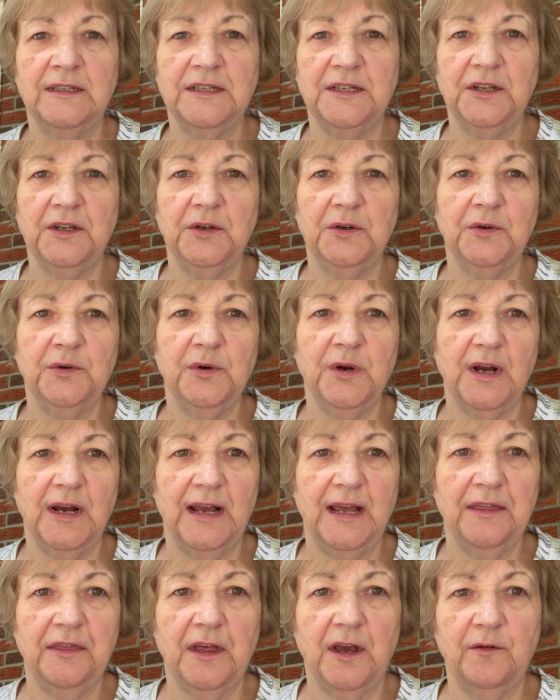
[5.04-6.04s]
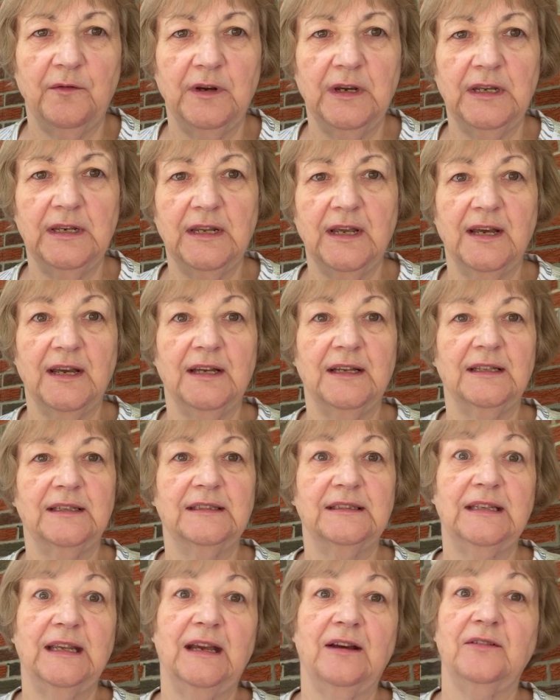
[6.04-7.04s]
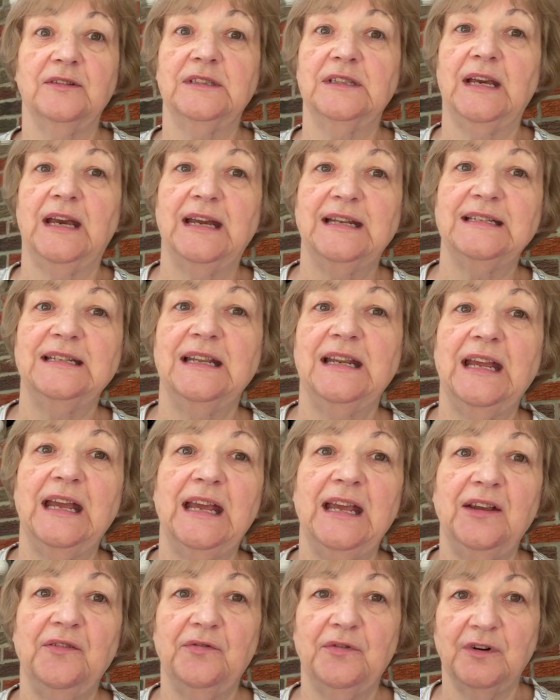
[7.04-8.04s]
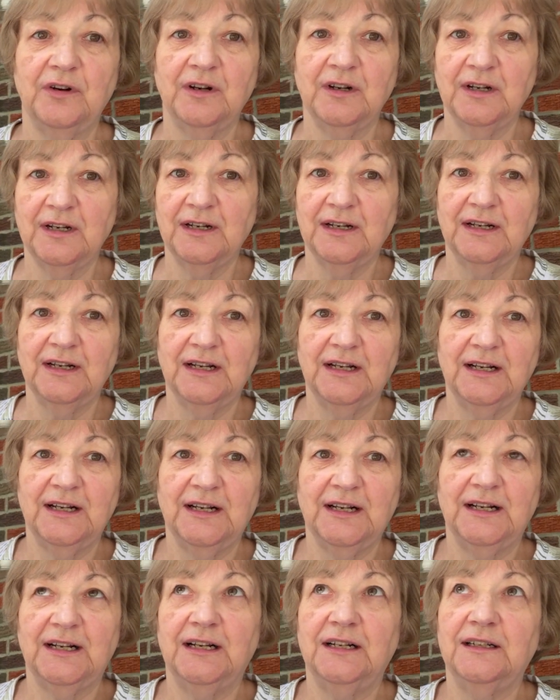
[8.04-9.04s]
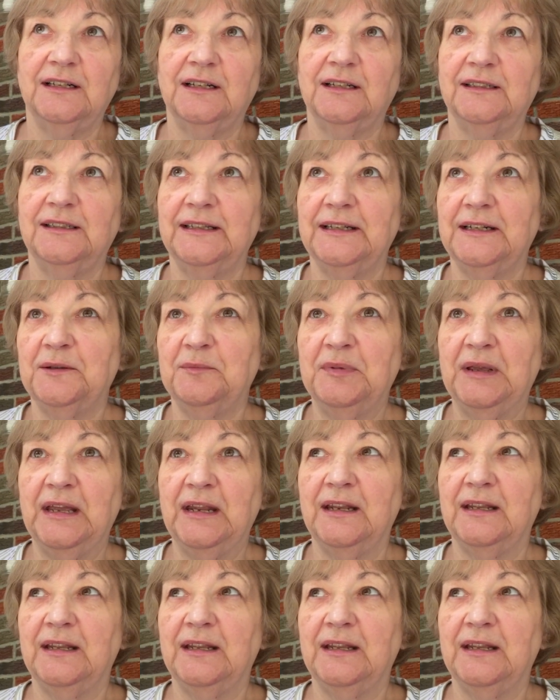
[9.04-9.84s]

to you. I thought we'd stay outside today for a little bit.